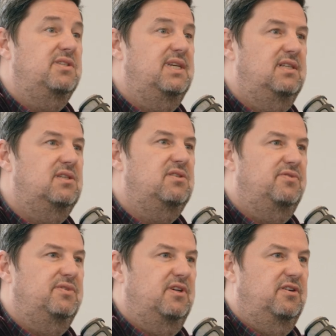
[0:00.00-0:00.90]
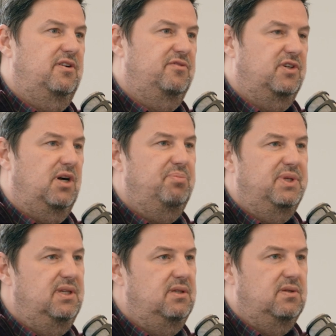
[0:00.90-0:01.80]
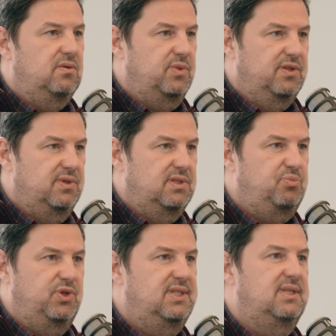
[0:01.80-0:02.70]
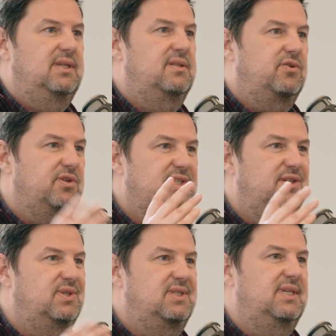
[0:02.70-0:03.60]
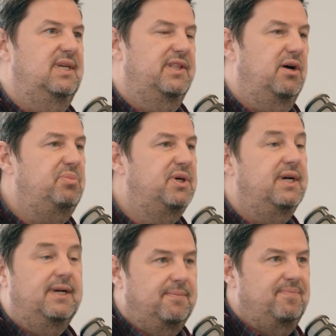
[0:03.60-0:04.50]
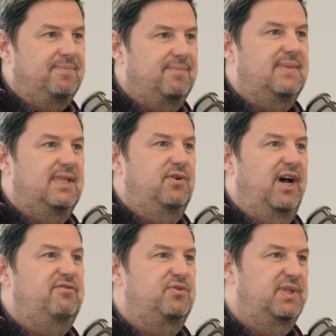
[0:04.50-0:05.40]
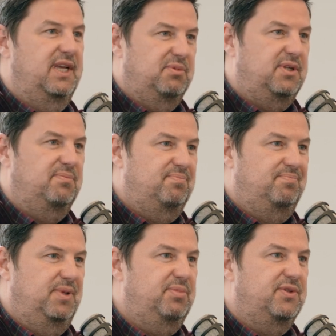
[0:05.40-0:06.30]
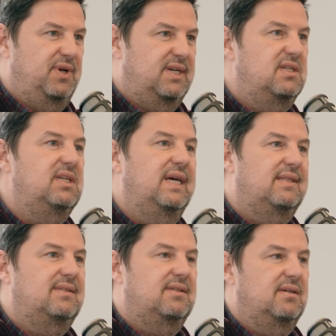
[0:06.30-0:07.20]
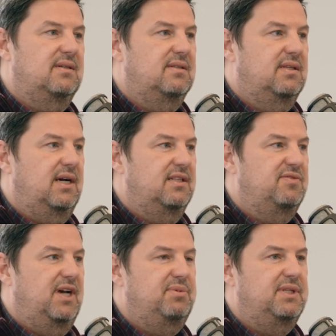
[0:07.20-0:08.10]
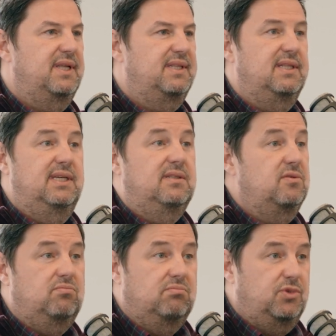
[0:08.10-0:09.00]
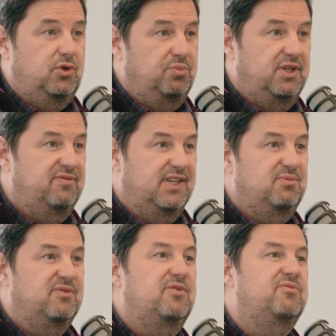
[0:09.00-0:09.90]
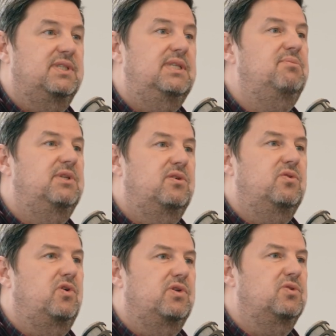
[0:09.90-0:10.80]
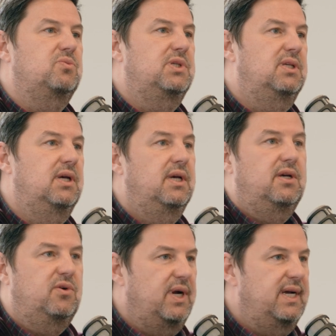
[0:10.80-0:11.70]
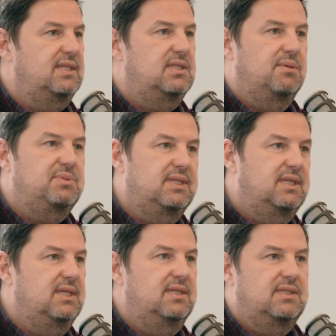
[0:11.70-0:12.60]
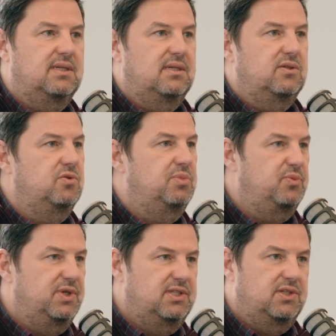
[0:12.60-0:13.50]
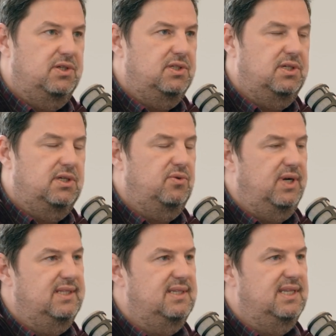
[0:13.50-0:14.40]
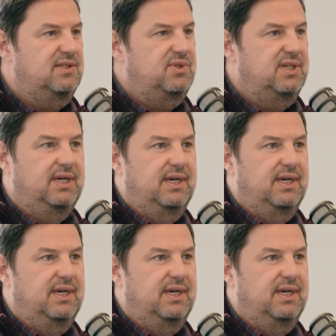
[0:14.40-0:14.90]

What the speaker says: stages of a company, whether it's pre-seed or Series C and up? You have to enable people to actually get the kind of capital that they need. It could be investment from VC, but it could also be grants, subsidies, could be research grants, etc.